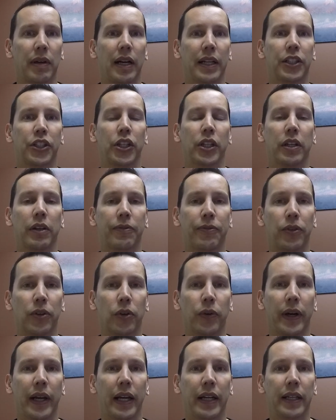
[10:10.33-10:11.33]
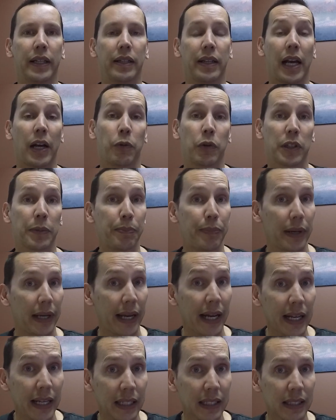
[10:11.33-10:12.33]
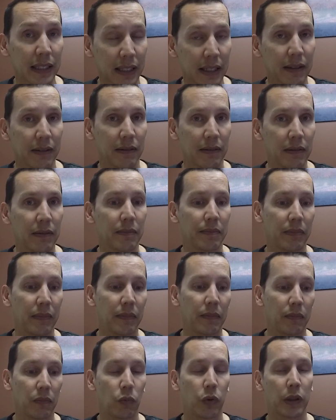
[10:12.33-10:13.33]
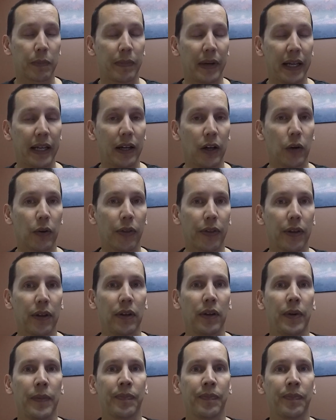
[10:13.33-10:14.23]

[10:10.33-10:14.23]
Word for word: I took it for granted. I was blessed with my health.